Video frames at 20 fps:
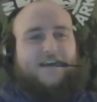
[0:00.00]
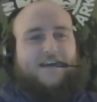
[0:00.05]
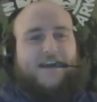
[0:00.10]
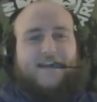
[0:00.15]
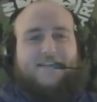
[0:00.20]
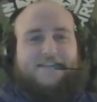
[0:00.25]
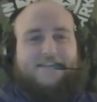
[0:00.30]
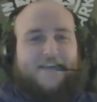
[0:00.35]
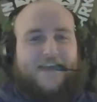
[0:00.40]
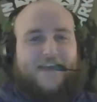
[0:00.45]
I
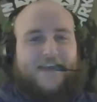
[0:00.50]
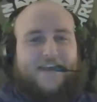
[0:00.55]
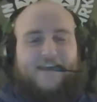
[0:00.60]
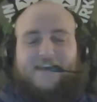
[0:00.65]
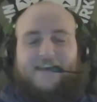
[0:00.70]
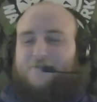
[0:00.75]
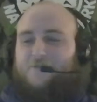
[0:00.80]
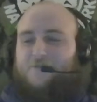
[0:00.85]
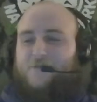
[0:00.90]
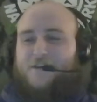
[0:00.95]
got to
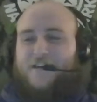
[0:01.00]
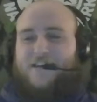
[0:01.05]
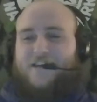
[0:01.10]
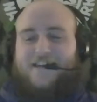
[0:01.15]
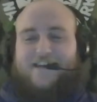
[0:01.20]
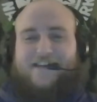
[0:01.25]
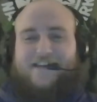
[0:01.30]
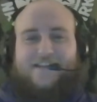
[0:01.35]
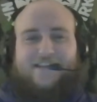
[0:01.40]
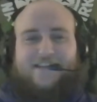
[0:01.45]
say, we'll
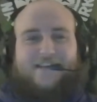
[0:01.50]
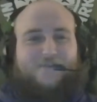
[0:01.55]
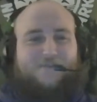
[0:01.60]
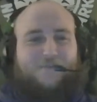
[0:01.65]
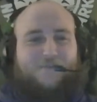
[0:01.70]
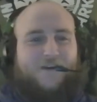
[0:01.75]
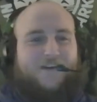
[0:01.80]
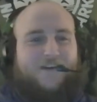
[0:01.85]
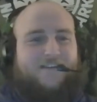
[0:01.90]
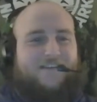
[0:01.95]
get into
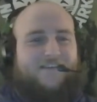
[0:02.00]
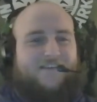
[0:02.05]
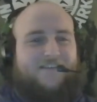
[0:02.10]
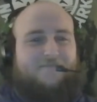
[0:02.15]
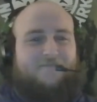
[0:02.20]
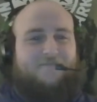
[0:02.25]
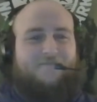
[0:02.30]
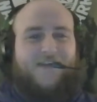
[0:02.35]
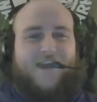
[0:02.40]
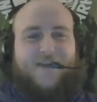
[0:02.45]
this, but
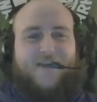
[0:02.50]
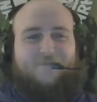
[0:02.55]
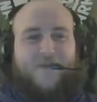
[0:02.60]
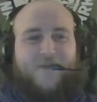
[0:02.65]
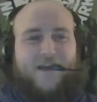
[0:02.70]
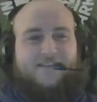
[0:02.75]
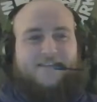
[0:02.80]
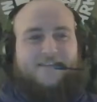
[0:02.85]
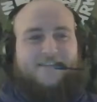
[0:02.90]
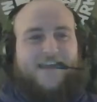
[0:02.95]
man,
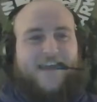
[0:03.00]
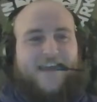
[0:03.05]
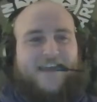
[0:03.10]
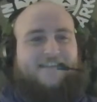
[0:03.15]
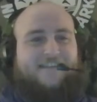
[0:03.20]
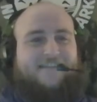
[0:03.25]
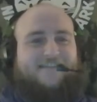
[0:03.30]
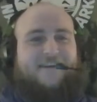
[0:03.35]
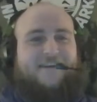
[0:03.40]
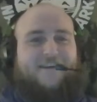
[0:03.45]
Penn
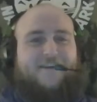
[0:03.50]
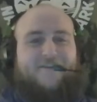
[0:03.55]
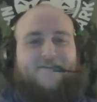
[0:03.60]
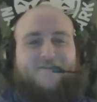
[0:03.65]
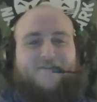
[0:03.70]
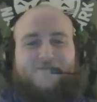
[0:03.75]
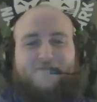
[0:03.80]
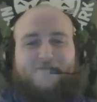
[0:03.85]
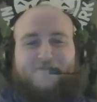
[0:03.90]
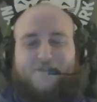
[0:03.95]
State,
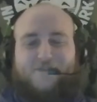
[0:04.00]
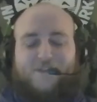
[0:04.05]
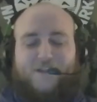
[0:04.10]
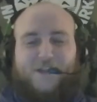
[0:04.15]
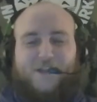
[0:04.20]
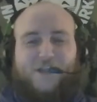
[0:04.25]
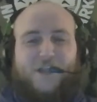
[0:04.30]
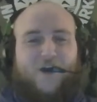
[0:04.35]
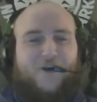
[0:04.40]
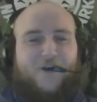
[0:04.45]
they're
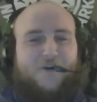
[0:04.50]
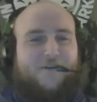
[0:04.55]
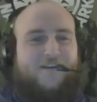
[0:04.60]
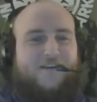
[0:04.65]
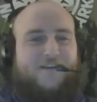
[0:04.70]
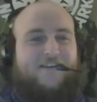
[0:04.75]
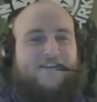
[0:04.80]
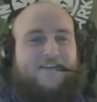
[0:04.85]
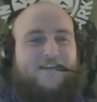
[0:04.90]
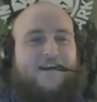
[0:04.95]

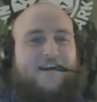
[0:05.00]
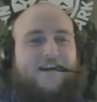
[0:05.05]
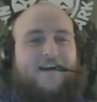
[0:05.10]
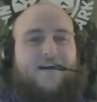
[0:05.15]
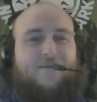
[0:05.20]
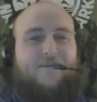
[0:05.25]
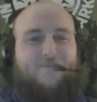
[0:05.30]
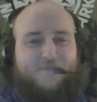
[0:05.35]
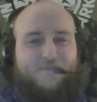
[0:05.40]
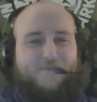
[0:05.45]
loaded
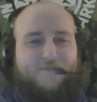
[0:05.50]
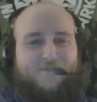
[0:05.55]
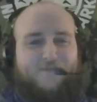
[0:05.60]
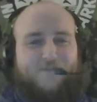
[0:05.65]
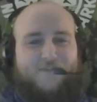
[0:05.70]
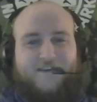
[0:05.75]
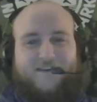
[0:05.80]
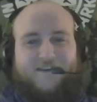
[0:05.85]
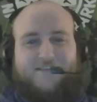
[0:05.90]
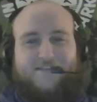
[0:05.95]
up
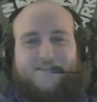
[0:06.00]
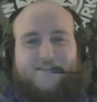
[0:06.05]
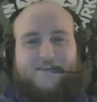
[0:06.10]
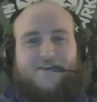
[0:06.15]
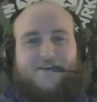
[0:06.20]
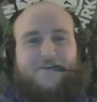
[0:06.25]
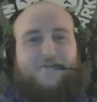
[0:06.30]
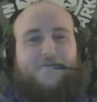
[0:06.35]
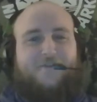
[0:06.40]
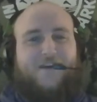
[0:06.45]
for next
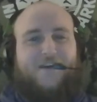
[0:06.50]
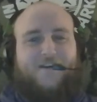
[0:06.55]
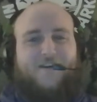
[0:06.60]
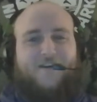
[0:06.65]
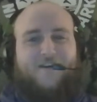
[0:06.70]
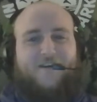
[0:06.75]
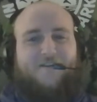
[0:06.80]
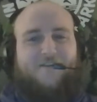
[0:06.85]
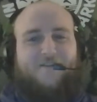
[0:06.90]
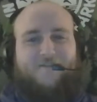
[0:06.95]
year. They
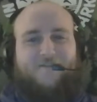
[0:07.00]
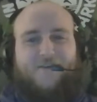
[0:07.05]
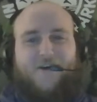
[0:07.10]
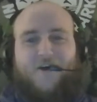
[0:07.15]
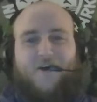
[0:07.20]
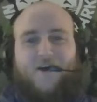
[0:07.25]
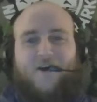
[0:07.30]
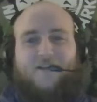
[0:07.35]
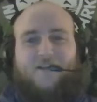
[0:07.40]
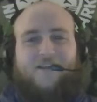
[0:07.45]
are
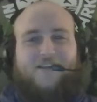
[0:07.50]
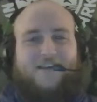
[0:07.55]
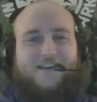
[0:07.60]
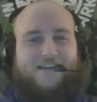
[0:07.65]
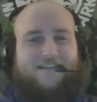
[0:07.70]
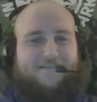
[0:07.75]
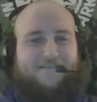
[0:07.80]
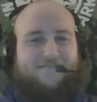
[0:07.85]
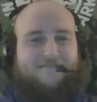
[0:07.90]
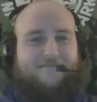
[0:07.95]
all
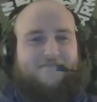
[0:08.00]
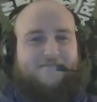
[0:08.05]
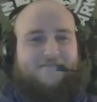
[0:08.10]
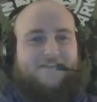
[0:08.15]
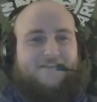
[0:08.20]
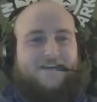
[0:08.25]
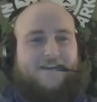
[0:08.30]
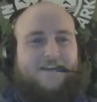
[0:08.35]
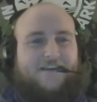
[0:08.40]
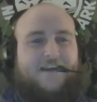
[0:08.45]
in
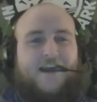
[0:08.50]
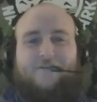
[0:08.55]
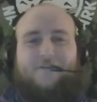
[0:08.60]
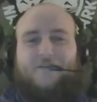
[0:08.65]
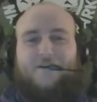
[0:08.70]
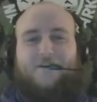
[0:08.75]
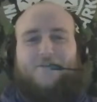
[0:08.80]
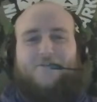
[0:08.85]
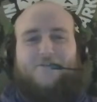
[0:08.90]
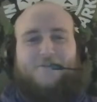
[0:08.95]
and
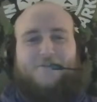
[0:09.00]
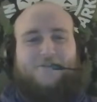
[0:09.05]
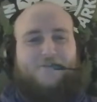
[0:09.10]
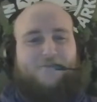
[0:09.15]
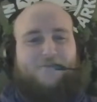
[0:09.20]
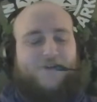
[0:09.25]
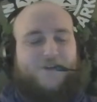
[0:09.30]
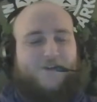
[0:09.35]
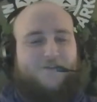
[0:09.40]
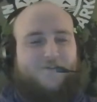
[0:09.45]
got all
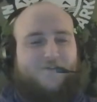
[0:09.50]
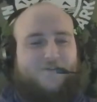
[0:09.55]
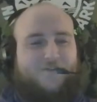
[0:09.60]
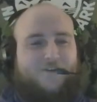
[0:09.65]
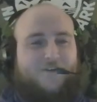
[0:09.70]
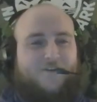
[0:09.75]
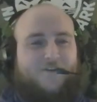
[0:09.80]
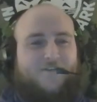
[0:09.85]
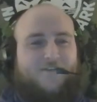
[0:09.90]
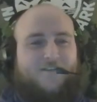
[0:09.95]
sorts of players
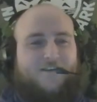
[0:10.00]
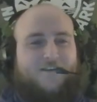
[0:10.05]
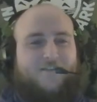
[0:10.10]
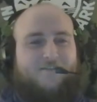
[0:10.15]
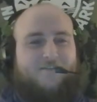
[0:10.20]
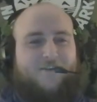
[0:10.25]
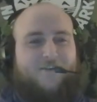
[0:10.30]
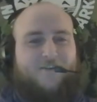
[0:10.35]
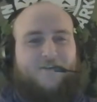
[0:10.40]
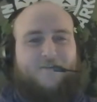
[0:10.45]
returning.
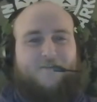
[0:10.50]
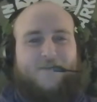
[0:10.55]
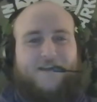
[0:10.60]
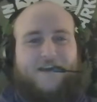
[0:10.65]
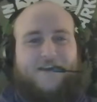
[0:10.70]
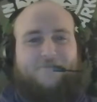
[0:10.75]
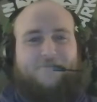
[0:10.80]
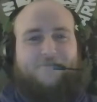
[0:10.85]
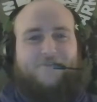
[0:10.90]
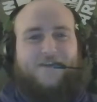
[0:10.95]
They're
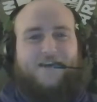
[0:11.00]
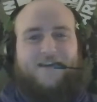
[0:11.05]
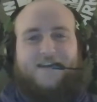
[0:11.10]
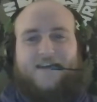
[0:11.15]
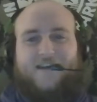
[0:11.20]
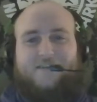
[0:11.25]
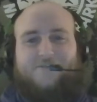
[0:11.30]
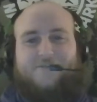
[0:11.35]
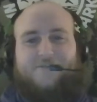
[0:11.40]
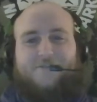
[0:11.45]
coming after
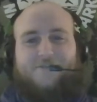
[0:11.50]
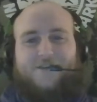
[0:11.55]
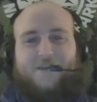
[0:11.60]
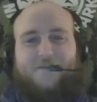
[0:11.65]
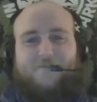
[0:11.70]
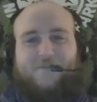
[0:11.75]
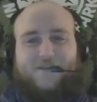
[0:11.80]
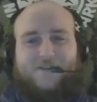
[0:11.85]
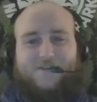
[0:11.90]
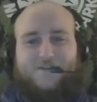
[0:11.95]
that national
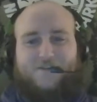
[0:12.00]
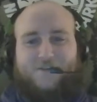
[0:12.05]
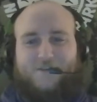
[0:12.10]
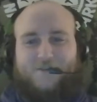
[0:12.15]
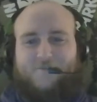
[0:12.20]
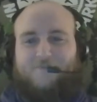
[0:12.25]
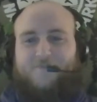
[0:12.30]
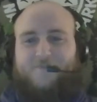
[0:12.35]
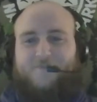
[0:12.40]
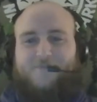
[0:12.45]

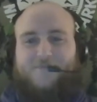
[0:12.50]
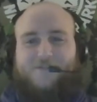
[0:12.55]
championship.